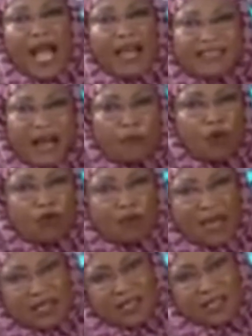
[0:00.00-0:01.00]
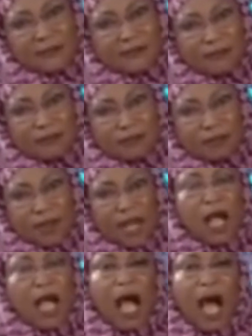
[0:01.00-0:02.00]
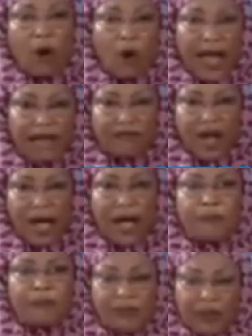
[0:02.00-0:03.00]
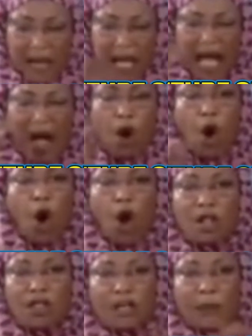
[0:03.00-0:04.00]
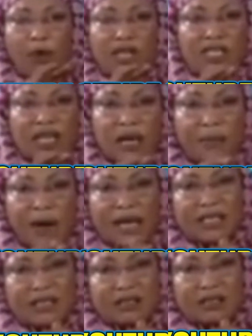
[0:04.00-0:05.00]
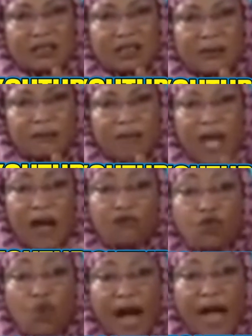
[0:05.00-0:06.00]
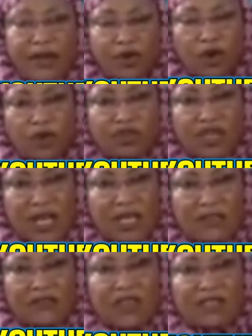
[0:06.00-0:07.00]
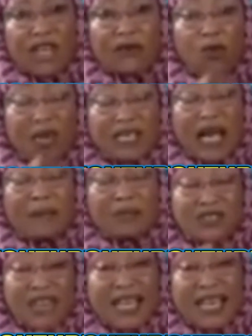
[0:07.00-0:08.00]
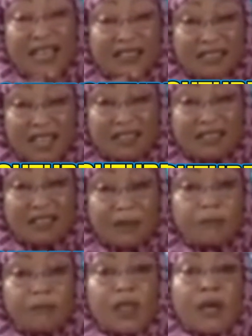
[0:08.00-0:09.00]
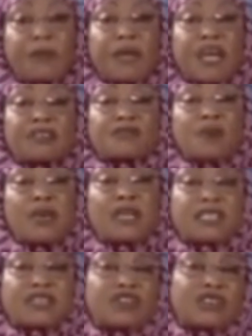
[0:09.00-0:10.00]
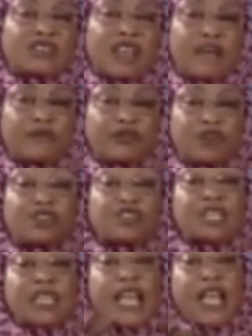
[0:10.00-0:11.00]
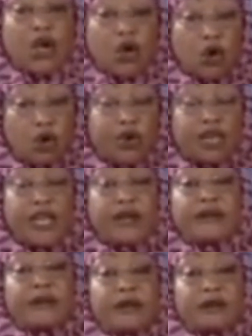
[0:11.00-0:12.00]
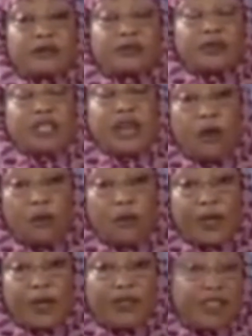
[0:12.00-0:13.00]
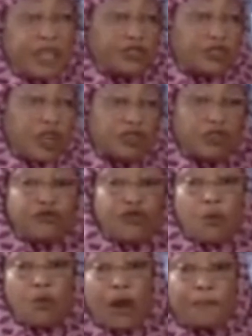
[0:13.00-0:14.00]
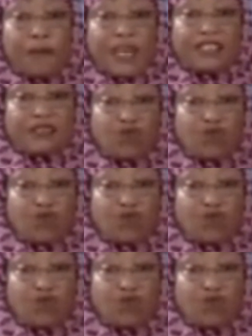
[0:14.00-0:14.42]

as a movement. However, all the political parties have no ideological difference. And what I'm saying is this, because politicians have shuttled, including Peter Obi, they shuttled from one party to